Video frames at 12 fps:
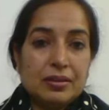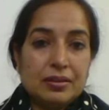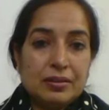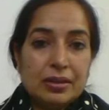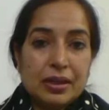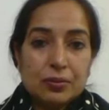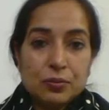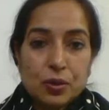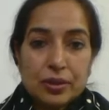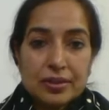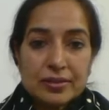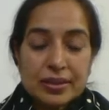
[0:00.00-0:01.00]
And
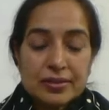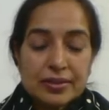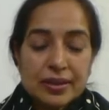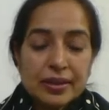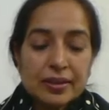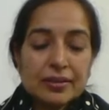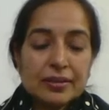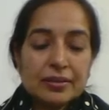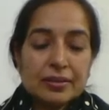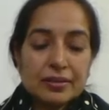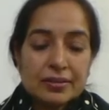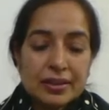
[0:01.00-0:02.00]
what does he say?
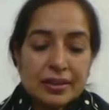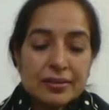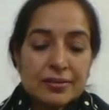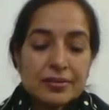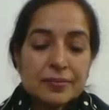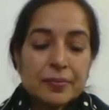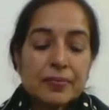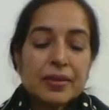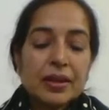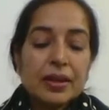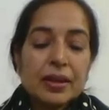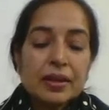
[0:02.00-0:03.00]
He says,
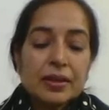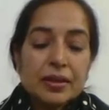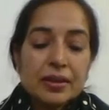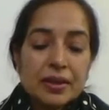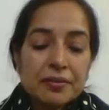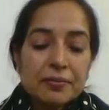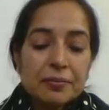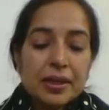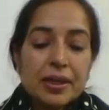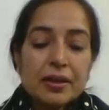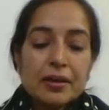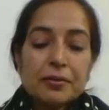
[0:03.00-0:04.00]
"Give
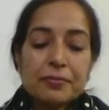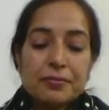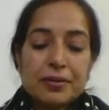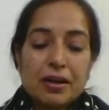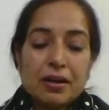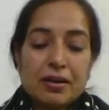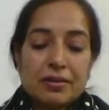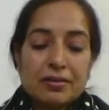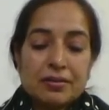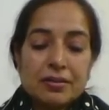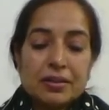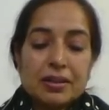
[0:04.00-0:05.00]
me a flower
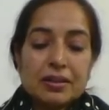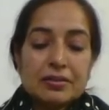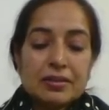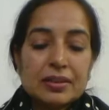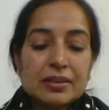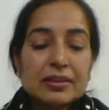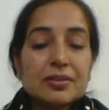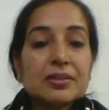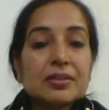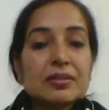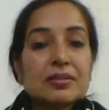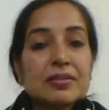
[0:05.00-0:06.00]

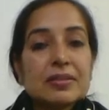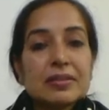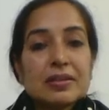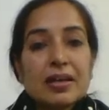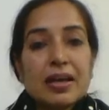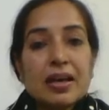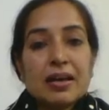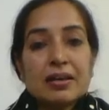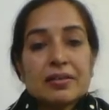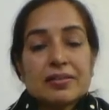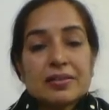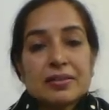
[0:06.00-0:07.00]
delicious
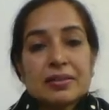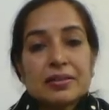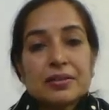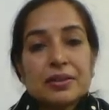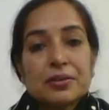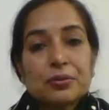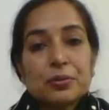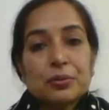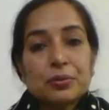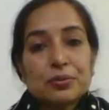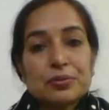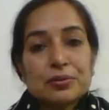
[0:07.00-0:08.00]
as the
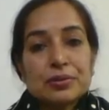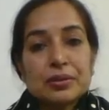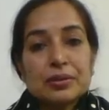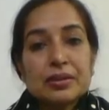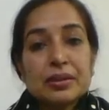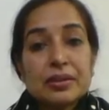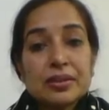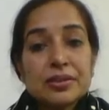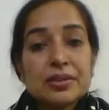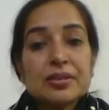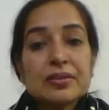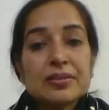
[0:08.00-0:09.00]
rose."
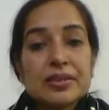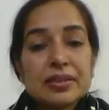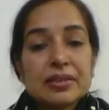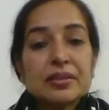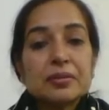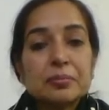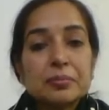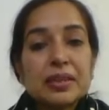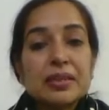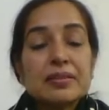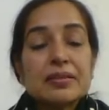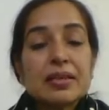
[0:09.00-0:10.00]
Delicious here
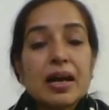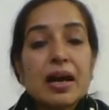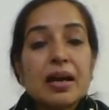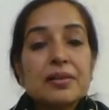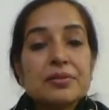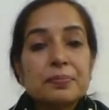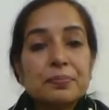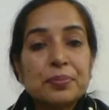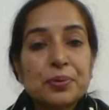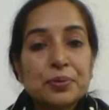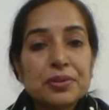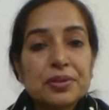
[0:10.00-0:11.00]
means as
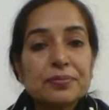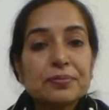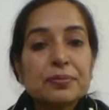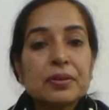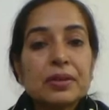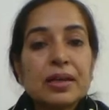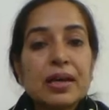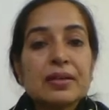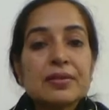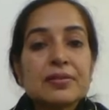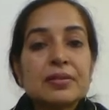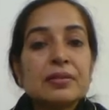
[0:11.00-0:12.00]
beautiful
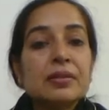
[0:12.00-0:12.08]
as the